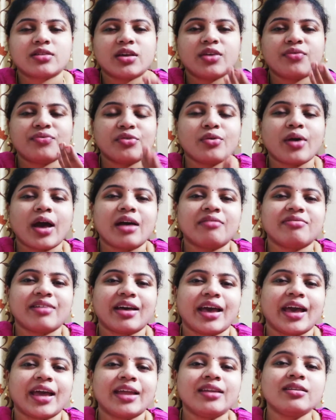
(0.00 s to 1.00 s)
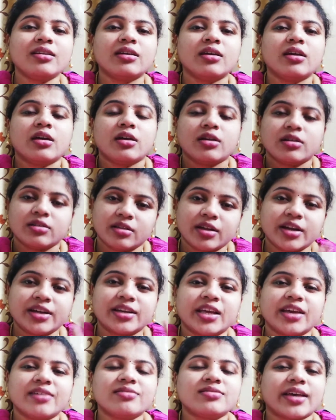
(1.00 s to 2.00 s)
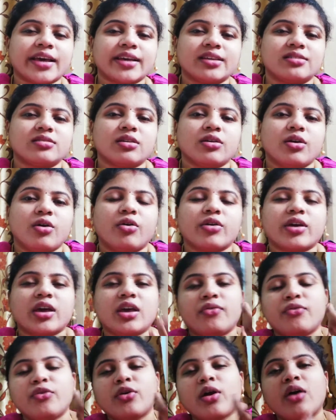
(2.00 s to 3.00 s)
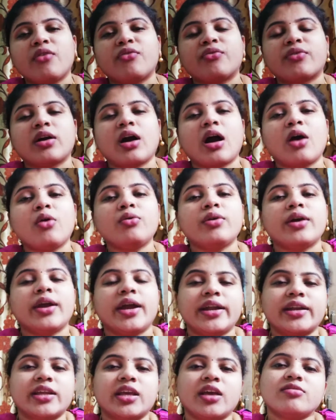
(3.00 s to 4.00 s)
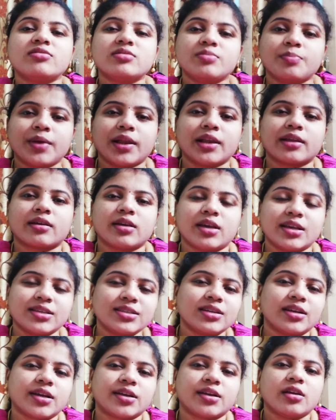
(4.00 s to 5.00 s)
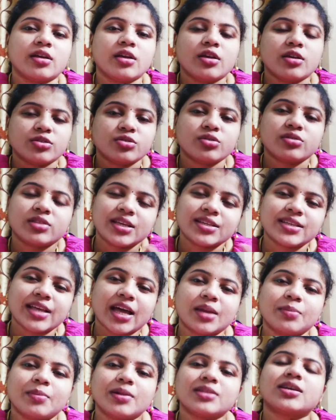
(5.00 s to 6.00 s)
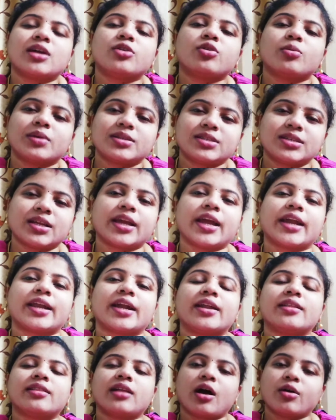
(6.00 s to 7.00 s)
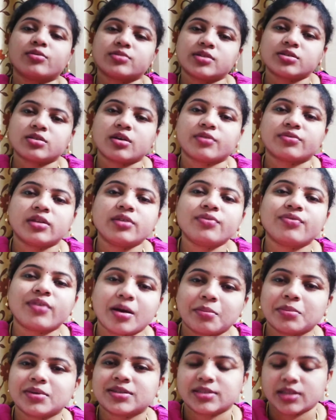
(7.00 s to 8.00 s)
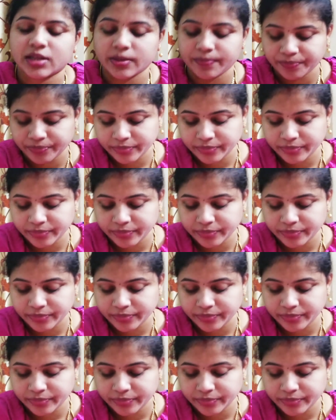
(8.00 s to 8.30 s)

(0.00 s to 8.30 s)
If you have hen, it gives eggs. Okay, if you have cow, it gives milk, isn't it? So these animals are domesticated in the houses of the farmers there.